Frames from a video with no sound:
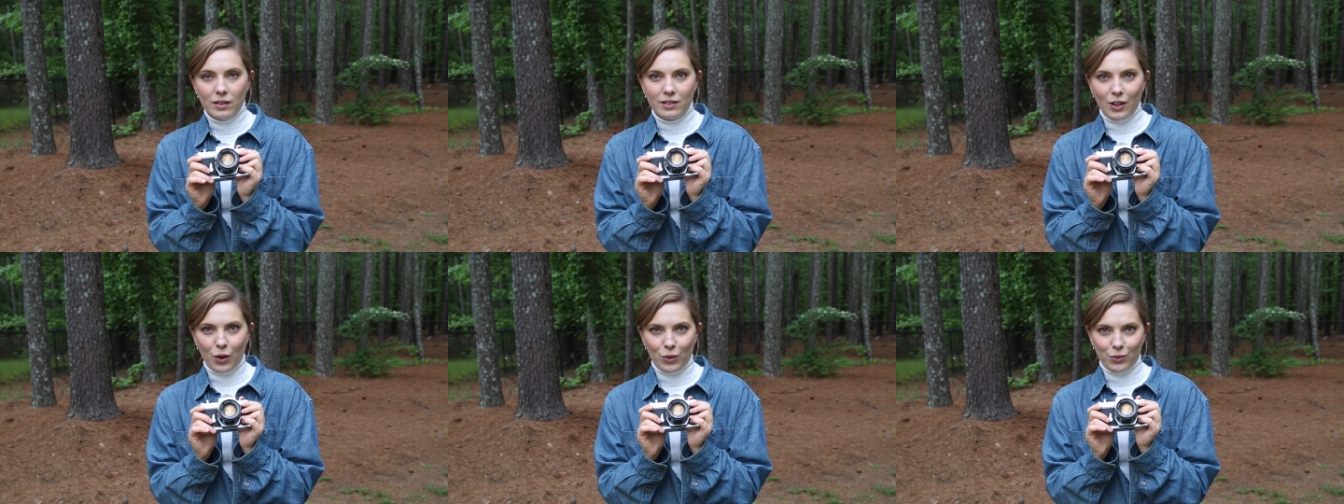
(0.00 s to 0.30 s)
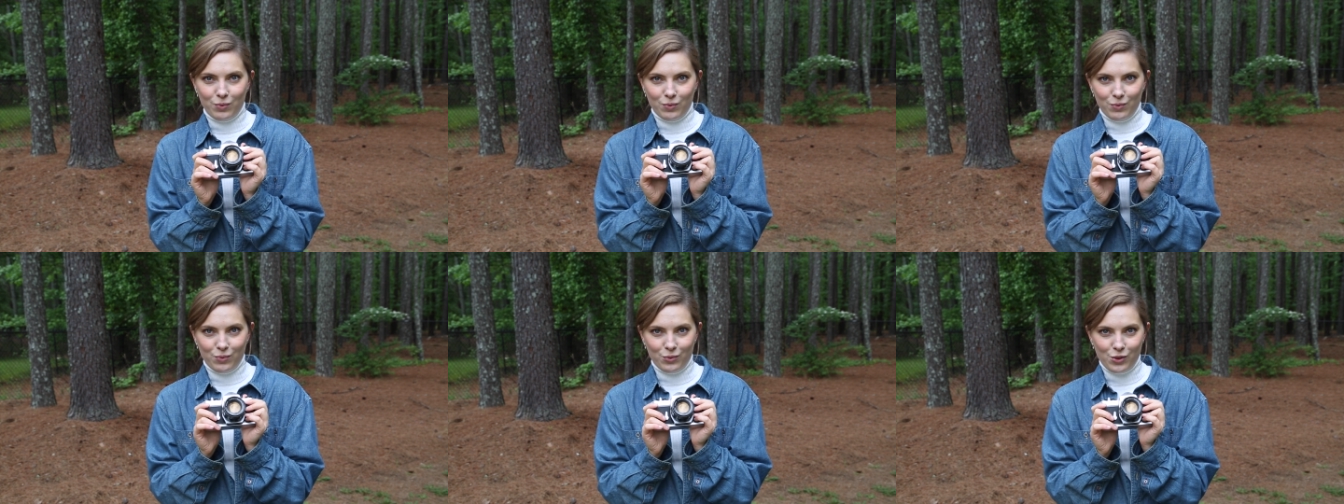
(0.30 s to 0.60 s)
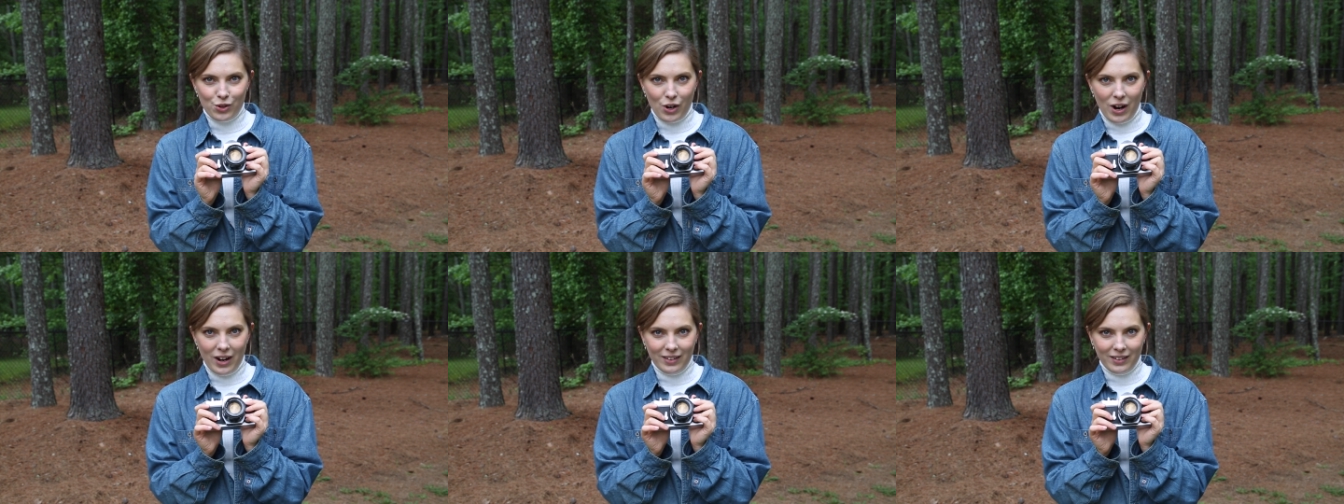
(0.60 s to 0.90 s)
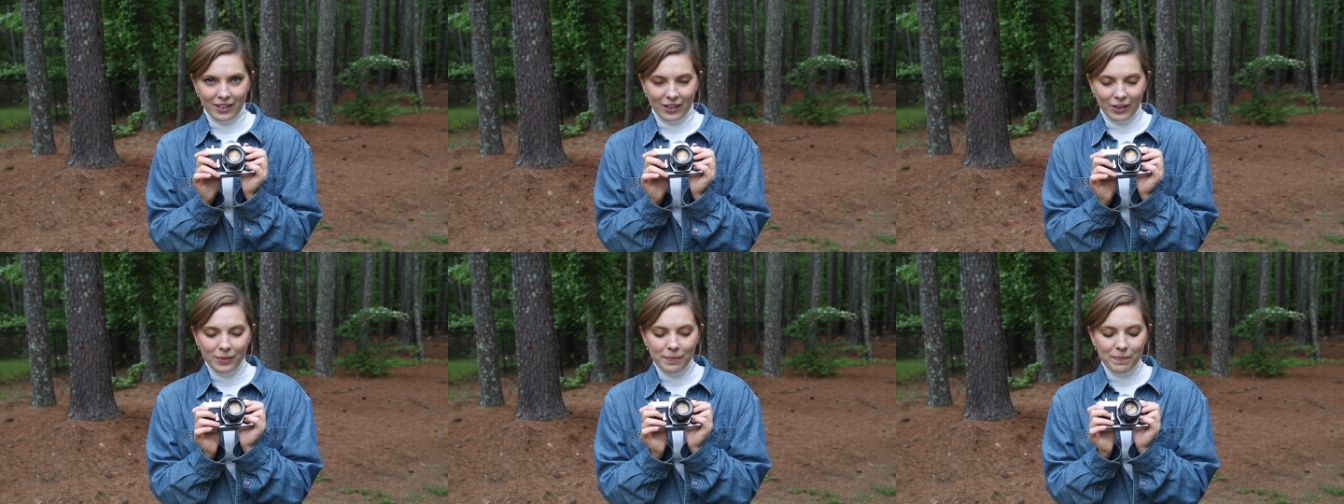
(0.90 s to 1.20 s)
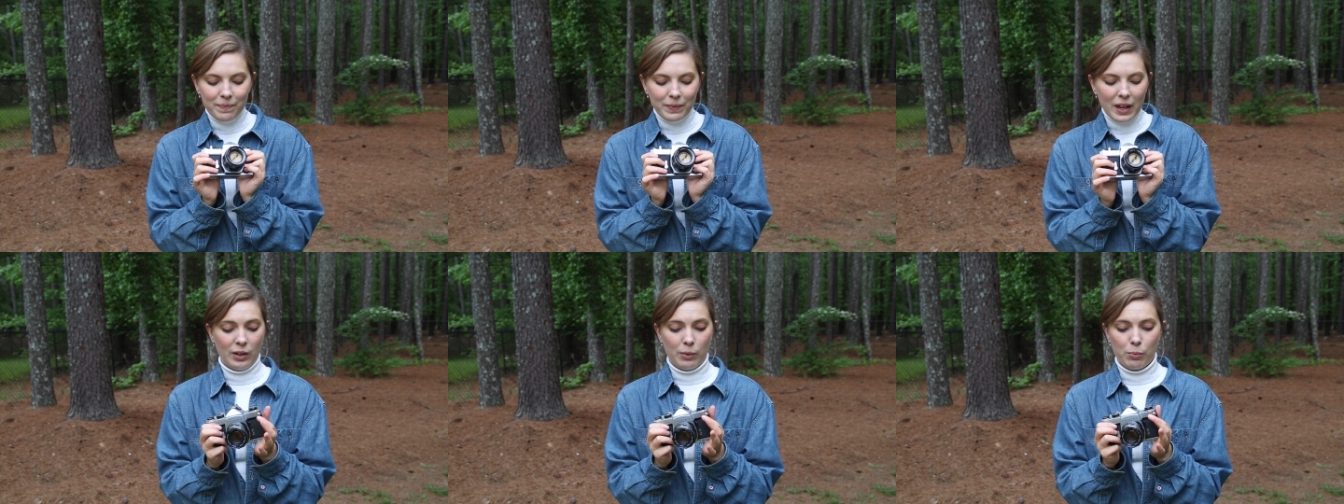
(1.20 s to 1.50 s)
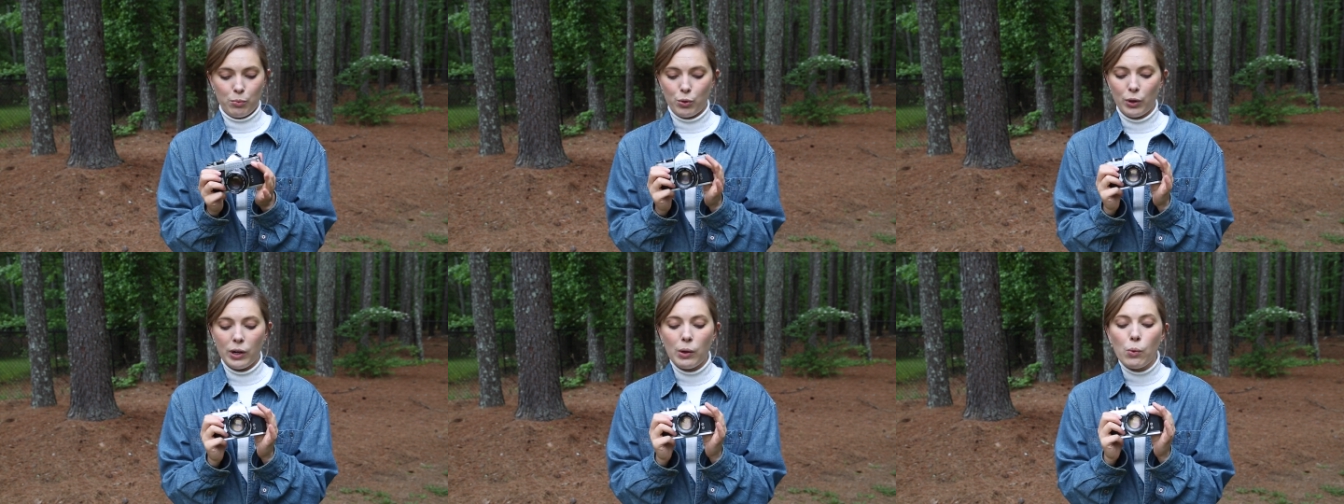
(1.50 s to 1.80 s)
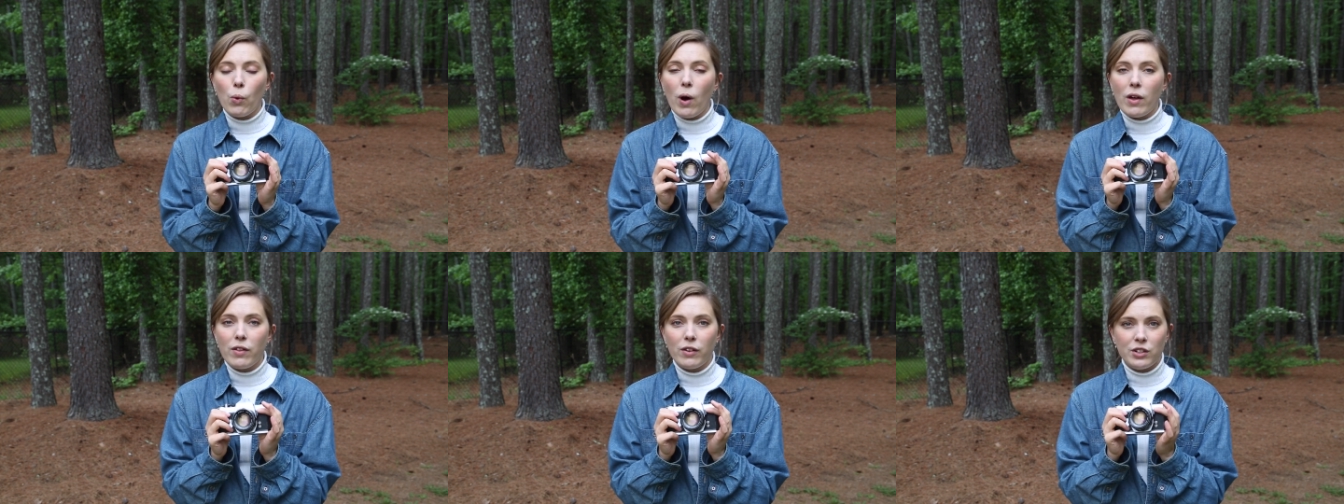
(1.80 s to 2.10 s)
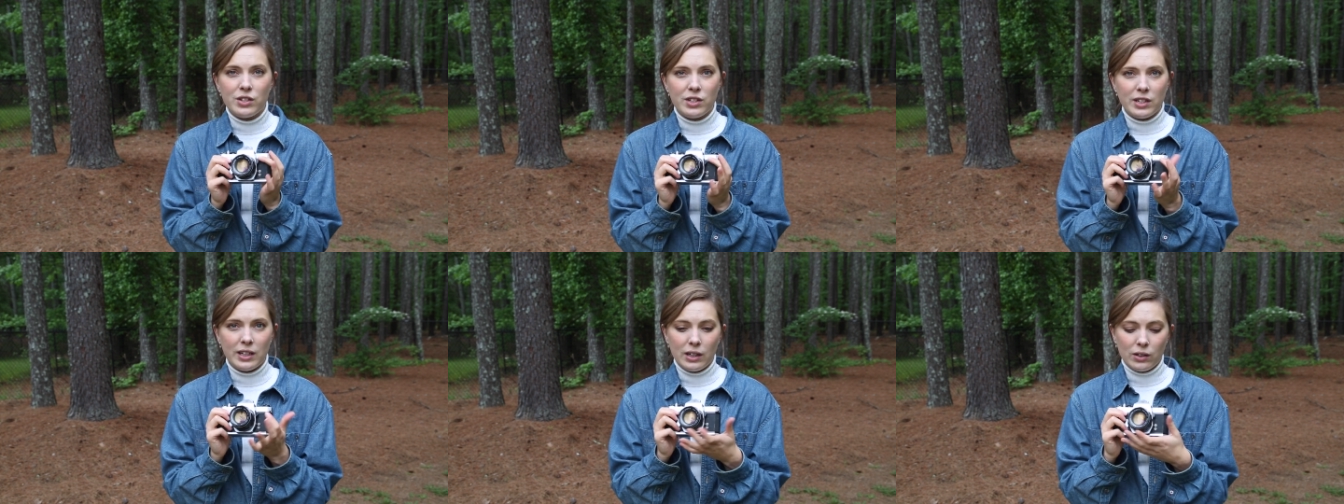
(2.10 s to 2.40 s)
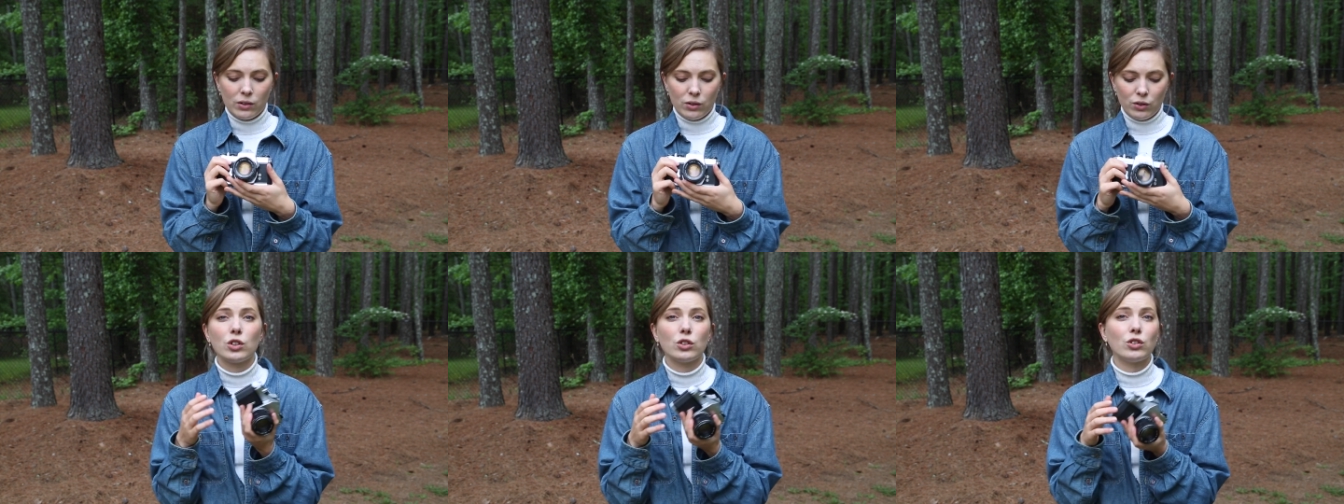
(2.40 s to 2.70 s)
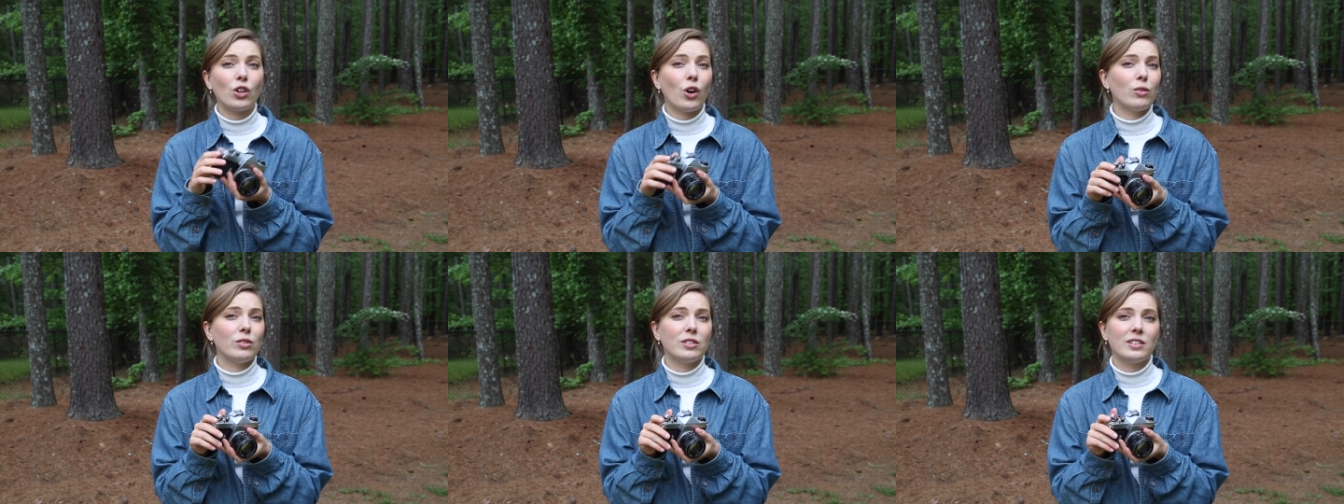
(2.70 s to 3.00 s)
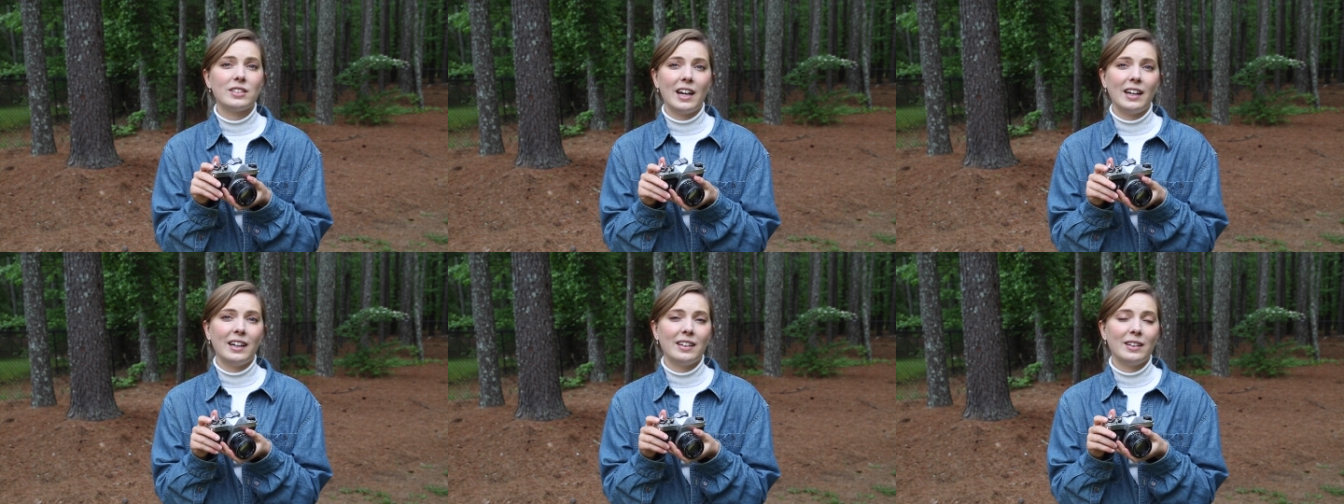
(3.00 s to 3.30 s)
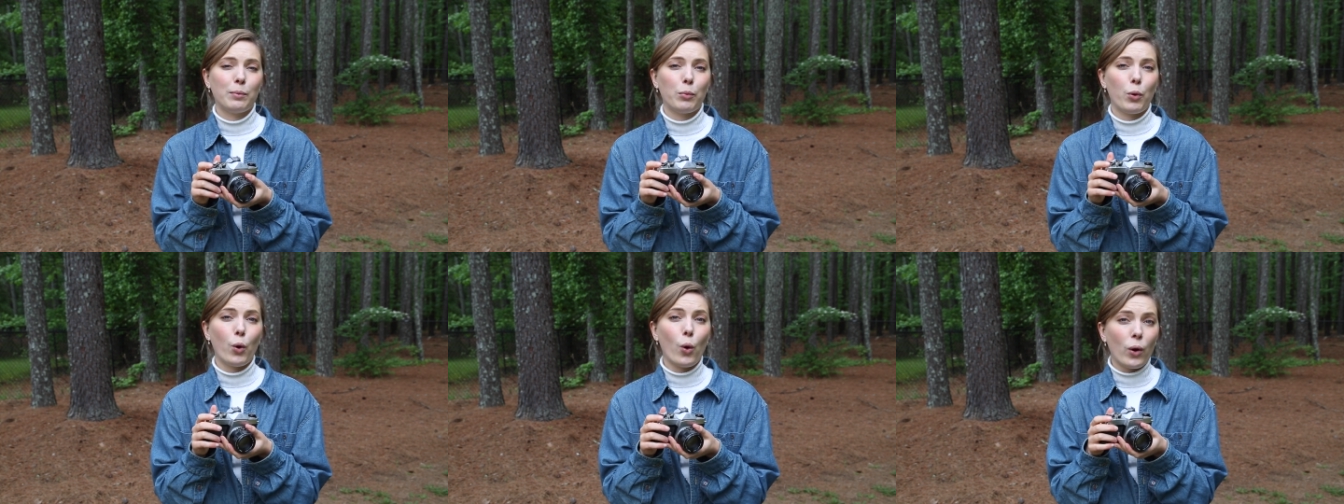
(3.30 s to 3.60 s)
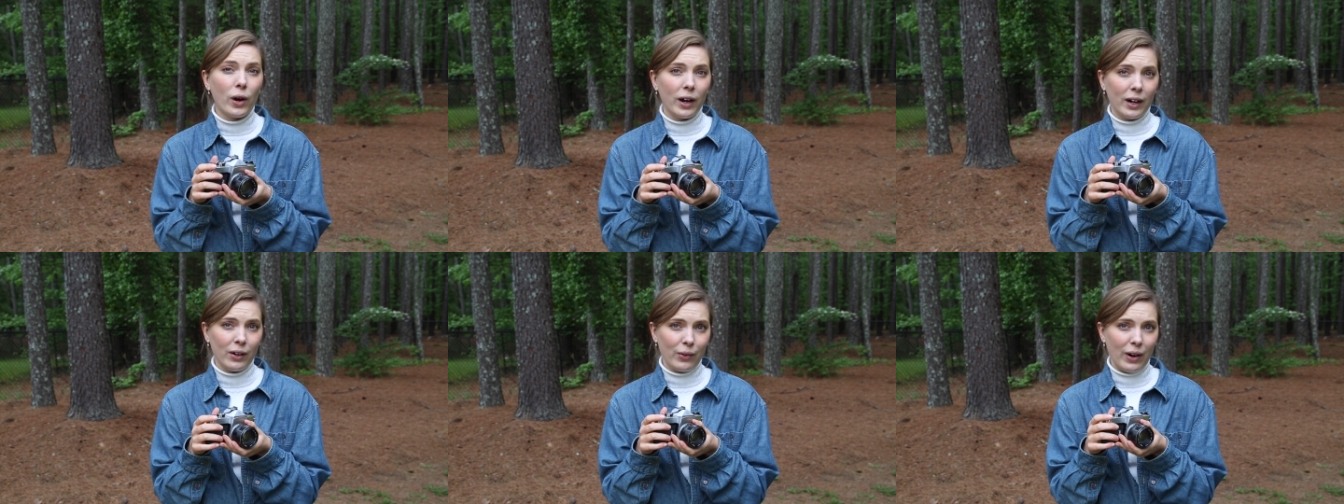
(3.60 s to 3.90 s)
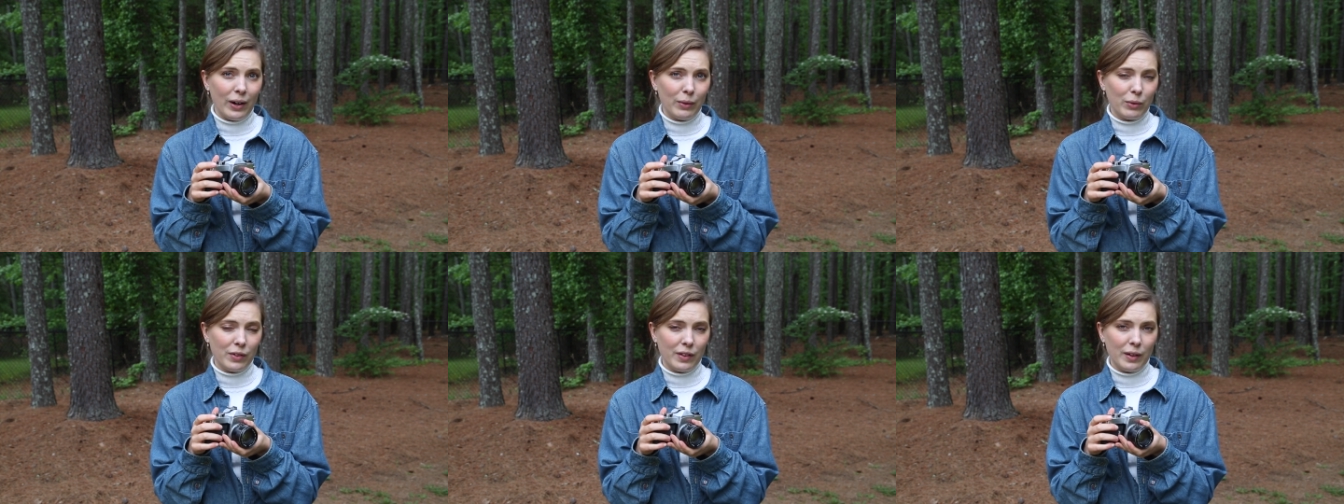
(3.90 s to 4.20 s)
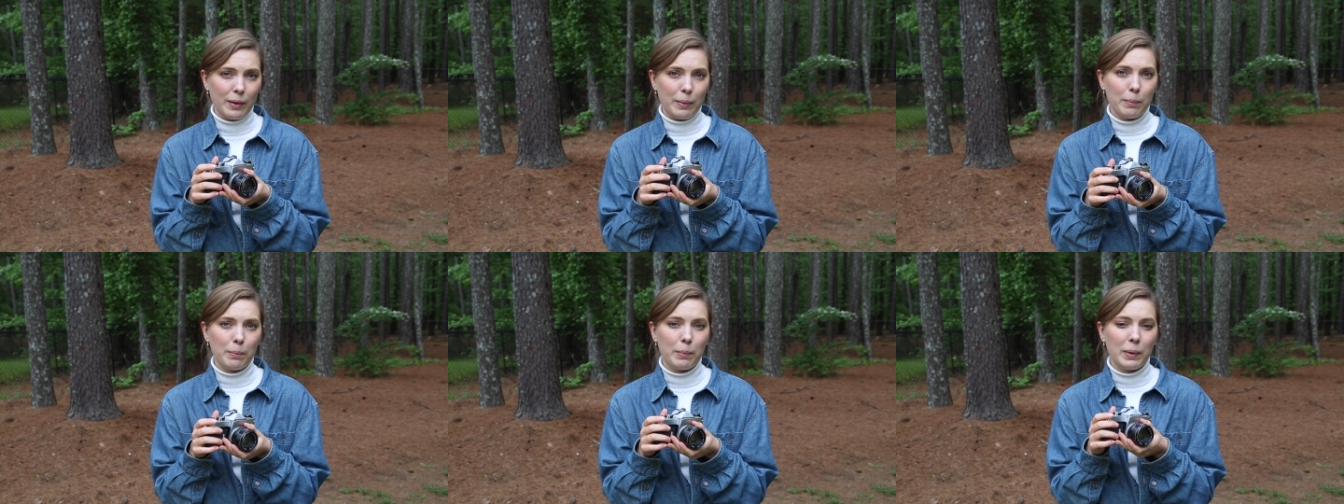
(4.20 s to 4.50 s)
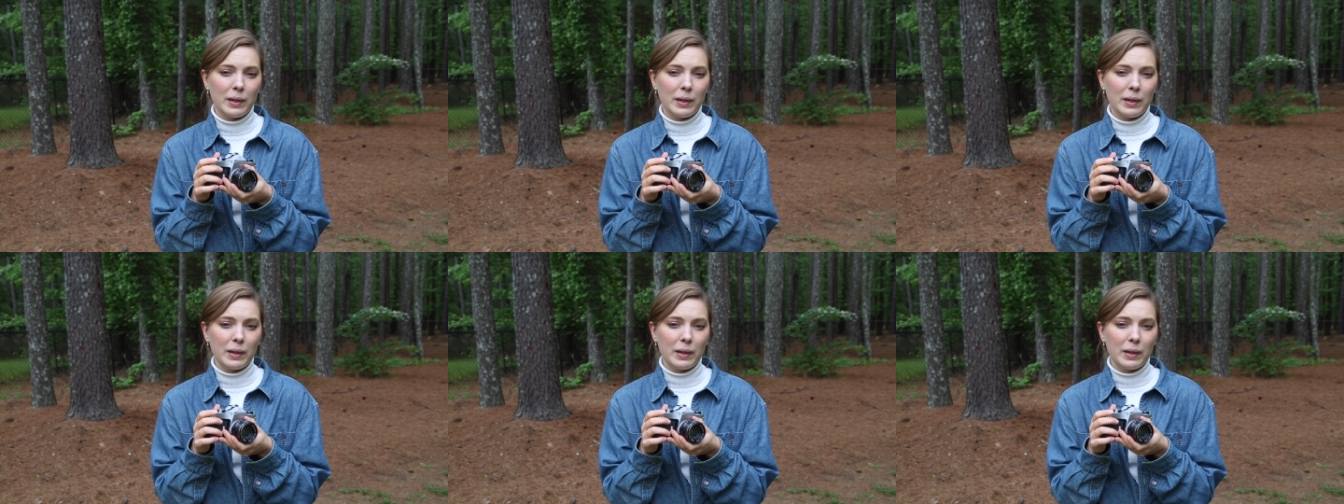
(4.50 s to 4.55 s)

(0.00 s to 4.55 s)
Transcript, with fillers: Don't try it though. They're pretty weather sealed, so don't stand in the pouring rain with them,